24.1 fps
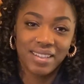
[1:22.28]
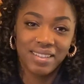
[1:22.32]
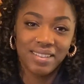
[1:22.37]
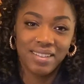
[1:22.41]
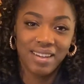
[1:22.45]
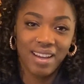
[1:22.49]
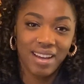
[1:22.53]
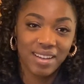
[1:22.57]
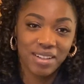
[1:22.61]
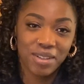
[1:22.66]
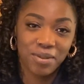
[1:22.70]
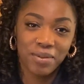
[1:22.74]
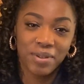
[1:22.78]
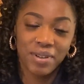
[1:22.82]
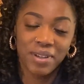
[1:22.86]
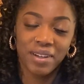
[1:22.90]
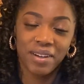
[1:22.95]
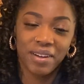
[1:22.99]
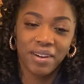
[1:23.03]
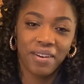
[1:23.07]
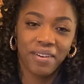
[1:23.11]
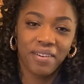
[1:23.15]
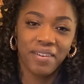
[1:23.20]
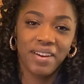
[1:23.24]
Next, we're
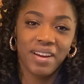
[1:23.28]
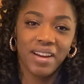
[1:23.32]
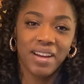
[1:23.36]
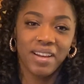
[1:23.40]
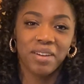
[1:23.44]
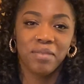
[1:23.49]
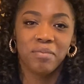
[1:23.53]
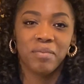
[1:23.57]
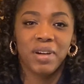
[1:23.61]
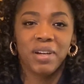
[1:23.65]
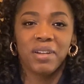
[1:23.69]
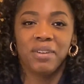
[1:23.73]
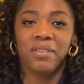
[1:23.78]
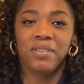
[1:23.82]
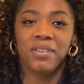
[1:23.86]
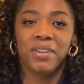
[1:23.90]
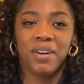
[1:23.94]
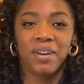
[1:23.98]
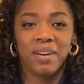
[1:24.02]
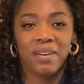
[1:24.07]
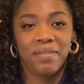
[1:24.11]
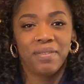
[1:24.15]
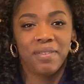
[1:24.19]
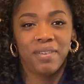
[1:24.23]
going to create a model
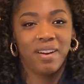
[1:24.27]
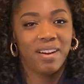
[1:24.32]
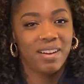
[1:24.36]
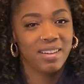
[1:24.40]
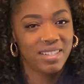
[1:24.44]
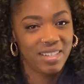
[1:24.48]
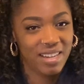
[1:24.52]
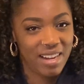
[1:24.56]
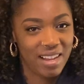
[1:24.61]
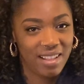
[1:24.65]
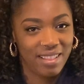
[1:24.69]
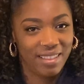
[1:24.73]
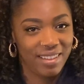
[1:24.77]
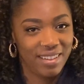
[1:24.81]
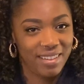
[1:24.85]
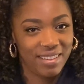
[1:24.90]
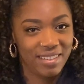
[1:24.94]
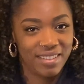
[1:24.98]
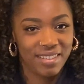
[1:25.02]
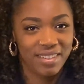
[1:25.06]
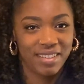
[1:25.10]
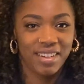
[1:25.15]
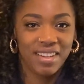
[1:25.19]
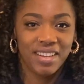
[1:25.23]
dog for our
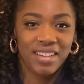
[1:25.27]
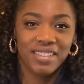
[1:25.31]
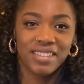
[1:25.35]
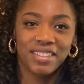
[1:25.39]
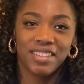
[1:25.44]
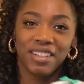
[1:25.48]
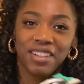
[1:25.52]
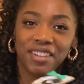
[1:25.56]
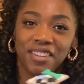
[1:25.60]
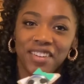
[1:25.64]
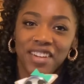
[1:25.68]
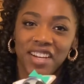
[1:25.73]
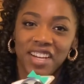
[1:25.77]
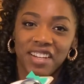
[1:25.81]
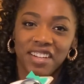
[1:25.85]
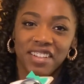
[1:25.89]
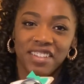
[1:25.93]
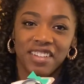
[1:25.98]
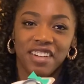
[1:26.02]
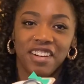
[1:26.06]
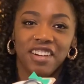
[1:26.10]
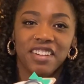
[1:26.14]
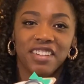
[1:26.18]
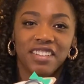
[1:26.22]
challenge. To create a
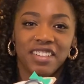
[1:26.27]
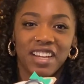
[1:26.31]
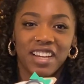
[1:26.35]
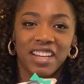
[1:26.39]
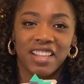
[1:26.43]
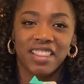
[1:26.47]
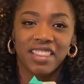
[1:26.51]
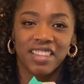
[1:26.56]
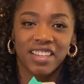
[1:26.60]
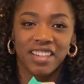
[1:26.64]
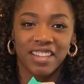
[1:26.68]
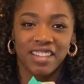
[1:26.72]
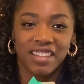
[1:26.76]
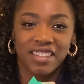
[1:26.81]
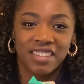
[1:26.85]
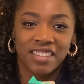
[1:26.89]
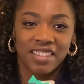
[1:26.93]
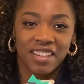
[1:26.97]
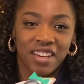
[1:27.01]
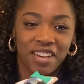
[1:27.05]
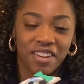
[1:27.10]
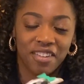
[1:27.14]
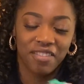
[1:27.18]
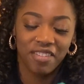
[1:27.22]
dog like
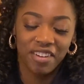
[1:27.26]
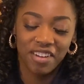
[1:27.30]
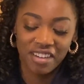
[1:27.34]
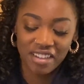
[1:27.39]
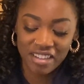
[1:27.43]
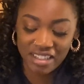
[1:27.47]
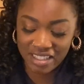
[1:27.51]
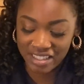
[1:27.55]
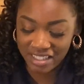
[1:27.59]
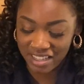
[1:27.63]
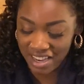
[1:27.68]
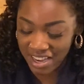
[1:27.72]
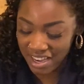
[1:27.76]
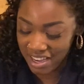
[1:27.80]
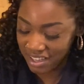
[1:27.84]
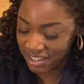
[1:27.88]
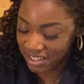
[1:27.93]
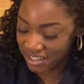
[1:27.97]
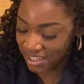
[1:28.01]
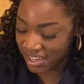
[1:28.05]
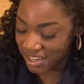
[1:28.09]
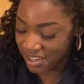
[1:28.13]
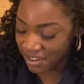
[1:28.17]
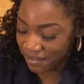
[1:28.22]
this, we're going to take a
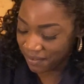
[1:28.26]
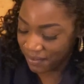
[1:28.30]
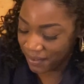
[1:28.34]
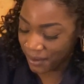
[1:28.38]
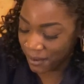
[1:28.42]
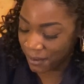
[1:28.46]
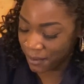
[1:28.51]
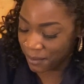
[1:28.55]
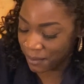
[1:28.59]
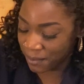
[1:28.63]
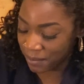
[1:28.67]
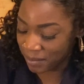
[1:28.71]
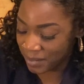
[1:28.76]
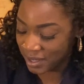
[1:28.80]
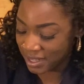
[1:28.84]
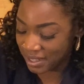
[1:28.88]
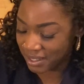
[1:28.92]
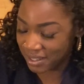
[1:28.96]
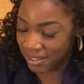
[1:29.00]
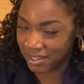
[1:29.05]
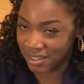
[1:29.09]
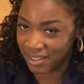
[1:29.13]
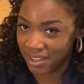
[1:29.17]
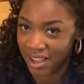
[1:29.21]
sheet of foam,
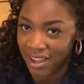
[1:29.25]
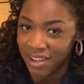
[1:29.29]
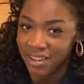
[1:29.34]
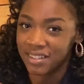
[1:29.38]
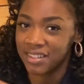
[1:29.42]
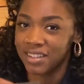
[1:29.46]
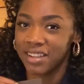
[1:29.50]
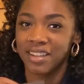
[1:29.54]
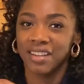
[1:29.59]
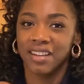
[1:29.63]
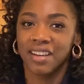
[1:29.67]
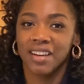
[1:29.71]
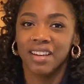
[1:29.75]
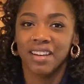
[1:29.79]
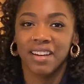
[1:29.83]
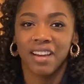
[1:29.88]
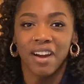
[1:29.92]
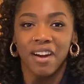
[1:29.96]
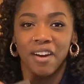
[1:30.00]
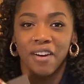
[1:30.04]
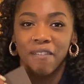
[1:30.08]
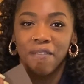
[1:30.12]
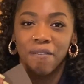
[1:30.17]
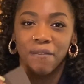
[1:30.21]
sketch and cut
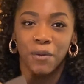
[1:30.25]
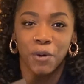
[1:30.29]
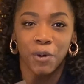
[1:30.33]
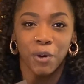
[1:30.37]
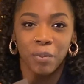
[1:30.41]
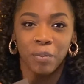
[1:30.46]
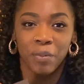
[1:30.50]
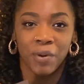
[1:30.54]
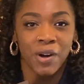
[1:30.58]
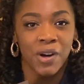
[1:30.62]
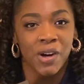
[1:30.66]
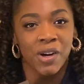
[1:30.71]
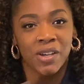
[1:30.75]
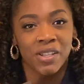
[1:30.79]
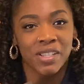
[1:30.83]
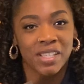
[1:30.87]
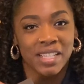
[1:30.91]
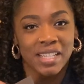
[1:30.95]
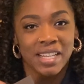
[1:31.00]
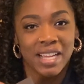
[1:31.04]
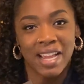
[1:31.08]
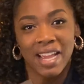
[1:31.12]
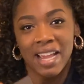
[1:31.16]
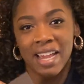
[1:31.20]
out 4 paws
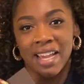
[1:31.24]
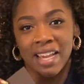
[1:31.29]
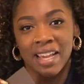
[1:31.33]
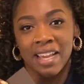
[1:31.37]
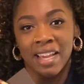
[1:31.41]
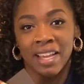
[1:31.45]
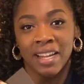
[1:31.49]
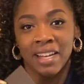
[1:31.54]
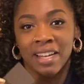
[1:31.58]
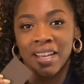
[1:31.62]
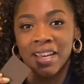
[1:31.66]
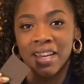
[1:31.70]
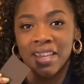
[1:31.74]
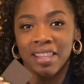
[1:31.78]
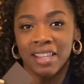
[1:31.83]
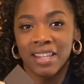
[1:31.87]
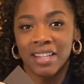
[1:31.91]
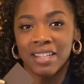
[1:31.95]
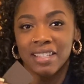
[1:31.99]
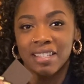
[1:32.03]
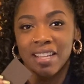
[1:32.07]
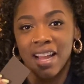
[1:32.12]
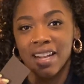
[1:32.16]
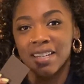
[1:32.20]
and a head,
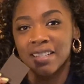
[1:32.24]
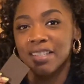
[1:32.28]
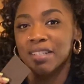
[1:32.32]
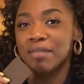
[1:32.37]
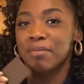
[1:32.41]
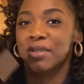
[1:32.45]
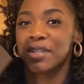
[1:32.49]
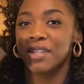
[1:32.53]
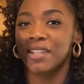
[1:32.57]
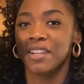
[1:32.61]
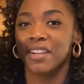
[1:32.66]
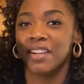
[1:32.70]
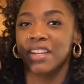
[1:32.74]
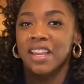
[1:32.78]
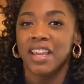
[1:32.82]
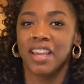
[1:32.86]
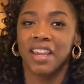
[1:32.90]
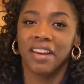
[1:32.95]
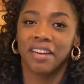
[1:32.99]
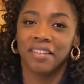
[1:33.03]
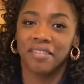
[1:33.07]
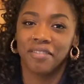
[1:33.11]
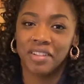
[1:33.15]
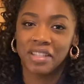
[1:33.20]
then attach them to your
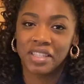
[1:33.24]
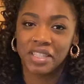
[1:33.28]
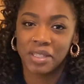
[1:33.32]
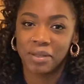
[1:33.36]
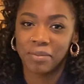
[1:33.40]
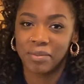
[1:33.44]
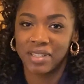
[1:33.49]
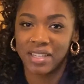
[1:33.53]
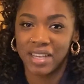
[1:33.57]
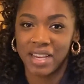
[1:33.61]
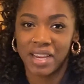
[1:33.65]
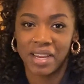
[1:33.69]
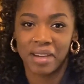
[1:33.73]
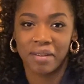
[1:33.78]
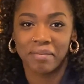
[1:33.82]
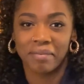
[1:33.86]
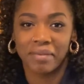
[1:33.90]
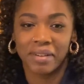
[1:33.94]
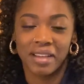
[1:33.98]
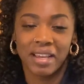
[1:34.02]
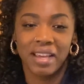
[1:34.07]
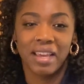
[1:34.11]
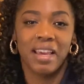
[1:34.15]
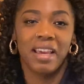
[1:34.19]
can with some tape.
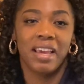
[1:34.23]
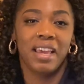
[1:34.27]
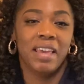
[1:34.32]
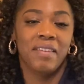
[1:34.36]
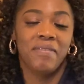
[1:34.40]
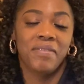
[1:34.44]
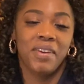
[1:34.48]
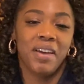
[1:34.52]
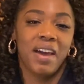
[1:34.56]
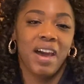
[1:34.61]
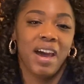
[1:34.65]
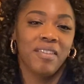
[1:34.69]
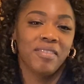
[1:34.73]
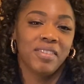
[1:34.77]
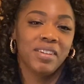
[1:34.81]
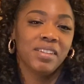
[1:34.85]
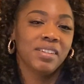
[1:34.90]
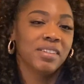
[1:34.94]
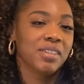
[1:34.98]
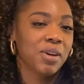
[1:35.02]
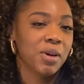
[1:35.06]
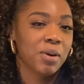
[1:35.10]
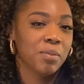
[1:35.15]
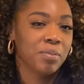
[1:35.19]
If you have an
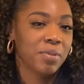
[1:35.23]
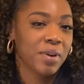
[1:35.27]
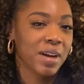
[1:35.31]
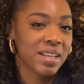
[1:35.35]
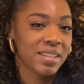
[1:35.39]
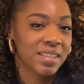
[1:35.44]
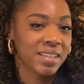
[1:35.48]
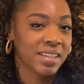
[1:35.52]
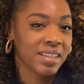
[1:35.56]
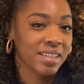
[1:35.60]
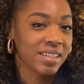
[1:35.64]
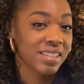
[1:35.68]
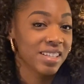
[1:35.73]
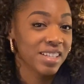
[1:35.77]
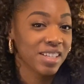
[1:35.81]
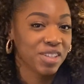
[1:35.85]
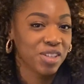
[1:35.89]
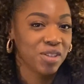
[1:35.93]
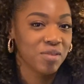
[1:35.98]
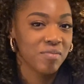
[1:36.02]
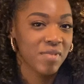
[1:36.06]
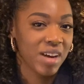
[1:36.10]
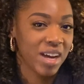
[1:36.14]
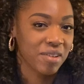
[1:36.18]
adult present,
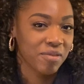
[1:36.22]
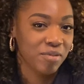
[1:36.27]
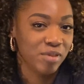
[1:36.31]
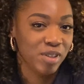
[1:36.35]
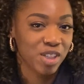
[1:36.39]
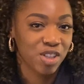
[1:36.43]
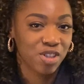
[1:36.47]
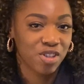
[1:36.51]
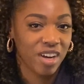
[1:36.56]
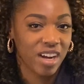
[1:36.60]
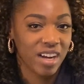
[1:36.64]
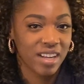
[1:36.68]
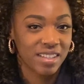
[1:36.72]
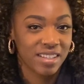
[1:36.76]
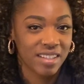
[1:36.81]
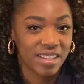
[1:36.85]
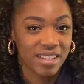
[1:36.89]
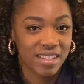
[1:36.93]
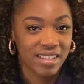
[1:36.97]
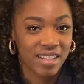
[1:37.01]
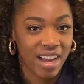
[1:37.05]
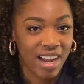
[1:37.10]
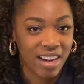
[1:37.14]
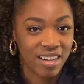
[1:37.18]
you might want to try to
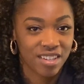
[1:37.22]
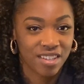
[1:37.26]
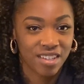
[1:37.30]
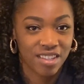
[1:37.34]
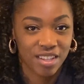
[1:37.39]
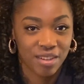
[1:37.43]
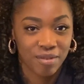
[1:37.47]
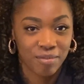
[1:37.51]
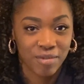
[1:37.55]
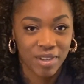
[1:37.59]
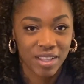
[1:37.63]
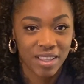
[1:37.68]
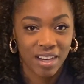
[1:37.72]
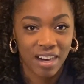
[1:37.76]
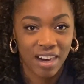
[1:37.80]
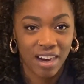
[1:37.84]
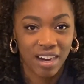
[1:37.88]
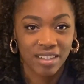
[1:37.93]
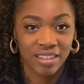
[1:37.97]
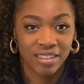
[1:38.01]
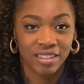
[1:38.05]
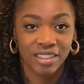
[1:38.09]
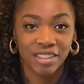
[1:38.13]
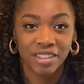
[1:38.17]
attach them with
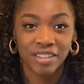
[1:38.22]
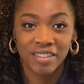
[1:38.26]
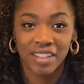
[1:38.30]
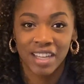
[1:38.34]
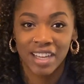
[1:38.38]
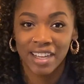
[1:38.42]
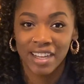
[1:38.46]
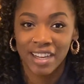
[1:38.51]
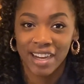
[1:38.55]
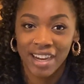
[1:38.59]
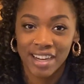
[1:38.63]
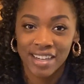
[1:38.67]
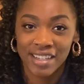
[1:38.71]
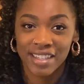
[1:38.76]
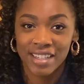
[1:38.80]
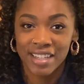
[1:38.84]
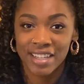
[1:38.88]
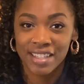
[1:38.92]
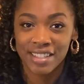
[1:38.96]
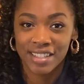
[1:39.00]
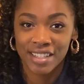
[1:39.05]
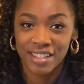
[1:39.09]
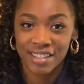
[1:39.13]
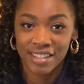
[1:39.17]
hot glue like I
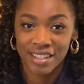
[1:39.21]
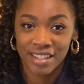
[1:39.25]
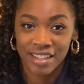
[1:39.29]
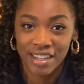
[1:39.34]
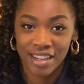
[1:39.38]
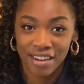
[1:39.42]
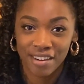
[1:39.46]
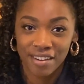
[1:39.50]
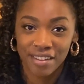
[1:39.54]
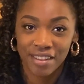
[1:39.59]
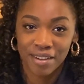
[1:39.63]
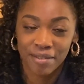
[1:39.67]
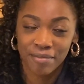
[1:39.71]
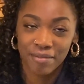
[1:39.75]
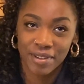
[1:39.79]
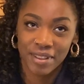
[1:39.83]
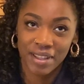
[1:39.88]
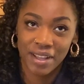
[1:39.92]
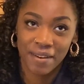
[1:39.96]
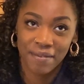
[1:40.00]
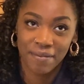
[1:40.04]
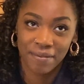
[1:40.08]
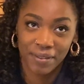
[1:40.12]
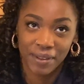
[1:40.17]
did to secure them when
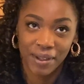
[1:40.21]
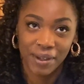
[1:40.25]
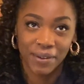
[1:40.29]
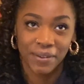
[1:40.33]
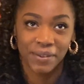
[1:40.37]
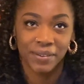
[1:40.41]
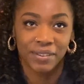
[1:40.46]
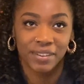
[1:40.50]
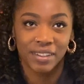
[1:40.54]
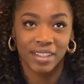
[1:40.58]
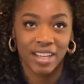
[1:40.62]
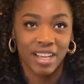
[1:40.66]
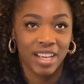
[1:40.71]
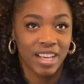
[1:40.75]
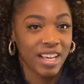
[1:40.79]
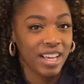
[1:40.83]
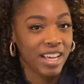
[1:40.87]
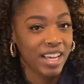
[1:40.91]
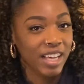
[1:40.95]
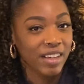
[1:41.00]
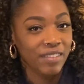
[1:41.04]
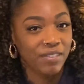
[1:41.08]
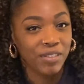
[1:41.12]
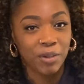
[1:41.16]
they float.
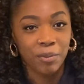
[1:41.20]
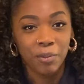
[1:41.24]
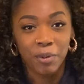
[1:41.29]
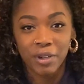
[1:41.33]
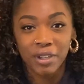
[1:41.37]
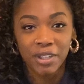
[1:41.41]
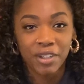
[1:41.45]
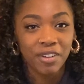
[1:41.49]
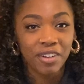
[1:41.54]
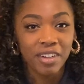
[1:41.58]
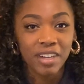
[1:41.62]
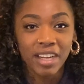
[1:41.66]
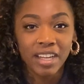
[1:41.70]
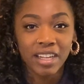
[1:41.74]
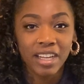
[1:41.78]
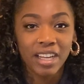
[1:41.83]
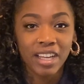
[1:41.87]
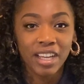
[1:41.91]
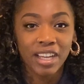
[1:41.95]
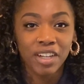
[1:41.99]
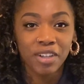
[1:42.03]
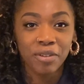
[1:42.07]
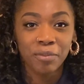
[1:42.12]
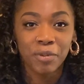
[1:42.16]
If you want to create an
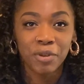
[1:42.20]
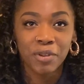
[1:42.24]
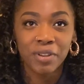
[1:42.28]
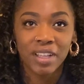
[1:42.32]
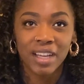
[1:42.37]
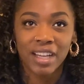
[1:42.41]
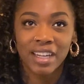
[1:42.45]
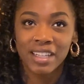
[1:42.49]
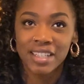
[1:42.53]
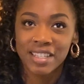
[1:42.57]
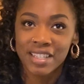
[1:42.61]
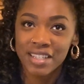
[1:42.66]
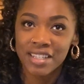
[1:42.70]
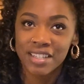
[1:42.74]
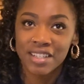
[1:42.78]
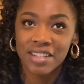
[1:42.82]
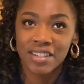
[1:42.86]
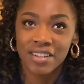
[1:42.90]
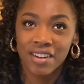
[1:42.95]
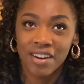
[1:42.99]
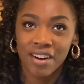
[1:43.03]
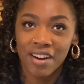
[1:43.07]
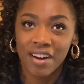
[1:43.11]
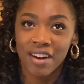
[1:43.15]
animal that isn't a
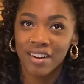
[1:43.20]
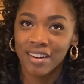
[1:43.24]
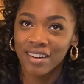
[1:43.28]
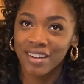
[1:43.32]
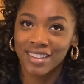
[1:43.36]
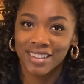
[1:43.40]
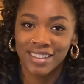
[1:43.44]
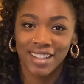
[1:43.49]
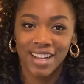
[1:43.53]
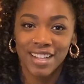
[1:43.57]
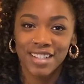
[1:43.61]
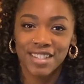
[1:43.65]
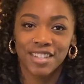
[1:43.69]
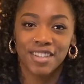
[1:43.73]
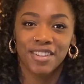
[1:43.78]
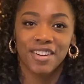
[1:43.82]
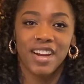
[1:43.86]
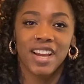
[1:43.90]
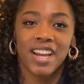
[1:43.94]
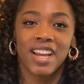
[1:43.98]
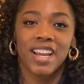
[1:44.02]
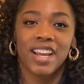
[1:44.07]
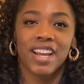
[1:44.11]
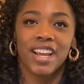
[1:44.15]
dog, that's
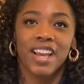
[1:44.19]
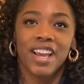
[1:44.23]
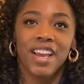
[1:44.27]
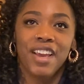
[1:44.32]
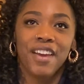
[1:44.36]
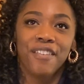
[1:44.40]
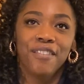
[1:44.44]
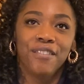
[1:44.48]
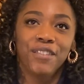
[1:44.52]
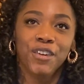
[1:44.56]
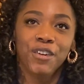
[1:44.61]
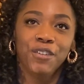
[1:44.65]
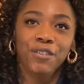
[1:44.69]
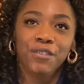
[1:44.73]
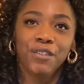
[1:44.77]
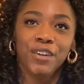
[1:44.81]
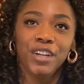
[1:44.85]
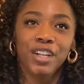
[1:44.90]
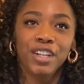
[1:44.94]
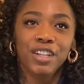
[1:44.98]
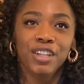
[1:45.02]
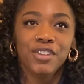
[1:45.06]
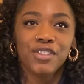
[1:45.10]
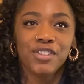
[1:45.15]
great. Feel
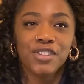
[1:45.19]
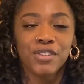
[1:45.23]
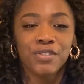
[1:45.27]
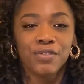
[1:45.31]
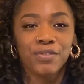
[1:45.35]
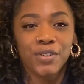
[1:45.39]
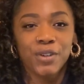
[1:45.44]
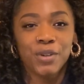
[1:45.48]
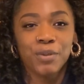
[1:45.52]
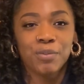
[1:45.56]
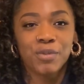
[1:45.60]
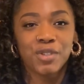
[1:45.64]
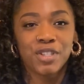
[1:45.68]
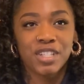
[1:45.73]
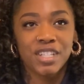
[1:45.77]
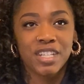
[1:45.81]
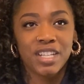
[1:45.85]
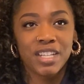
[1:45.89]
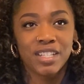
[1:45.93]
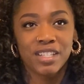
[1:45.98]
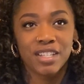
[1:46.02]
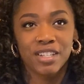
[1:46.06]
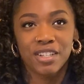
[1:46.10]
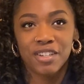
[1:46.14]
free to use the foam
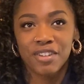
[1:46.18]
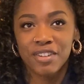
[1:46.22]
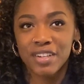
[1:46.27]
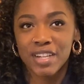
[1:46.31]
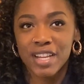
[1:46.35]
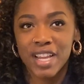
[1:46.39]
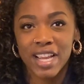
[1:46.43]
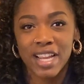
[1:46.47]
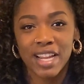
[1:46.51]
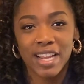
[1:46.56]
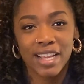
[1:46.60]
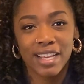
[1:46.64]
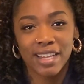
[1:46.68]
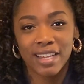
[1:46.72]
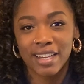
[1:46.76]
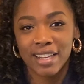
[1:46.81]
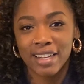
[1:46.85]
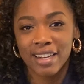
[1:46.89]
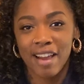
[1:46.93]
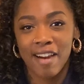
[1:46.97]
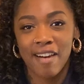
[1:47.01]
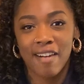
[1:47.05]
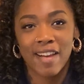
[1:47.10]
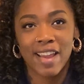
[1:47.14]
sheet to create and
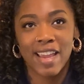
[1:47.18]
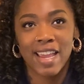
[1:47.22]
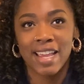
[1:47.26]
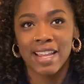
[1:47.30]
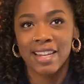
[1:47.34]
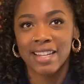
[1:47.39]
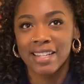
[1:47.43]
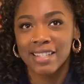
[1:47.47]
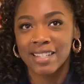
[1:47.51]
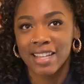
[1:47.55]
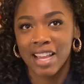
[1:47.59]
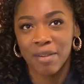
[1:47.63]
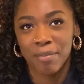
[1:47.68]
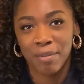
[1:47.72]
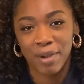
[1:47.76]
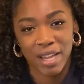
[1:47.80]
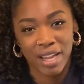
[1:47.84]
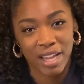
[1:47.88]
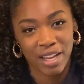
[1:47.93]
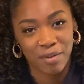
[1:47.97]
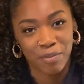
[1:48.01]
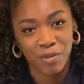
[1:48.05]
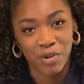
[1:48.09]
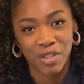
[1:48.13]
cut out any type of
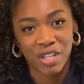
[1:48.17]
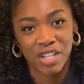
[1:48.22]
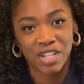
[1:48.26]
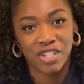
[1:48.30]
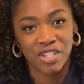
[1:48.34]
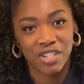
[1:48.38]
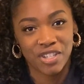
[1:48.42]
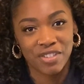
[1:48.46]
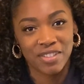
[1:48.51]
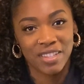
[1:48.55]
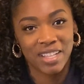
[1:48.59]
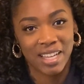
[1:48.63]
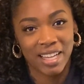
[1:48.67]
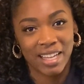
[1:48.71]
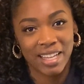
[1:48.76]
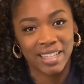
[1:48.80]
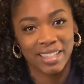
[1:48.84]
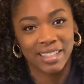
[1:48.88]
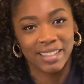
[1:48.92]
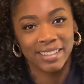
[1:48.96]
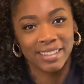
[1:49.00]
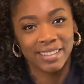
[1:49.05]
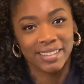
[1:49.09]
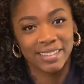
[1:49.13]
animal that you'd like.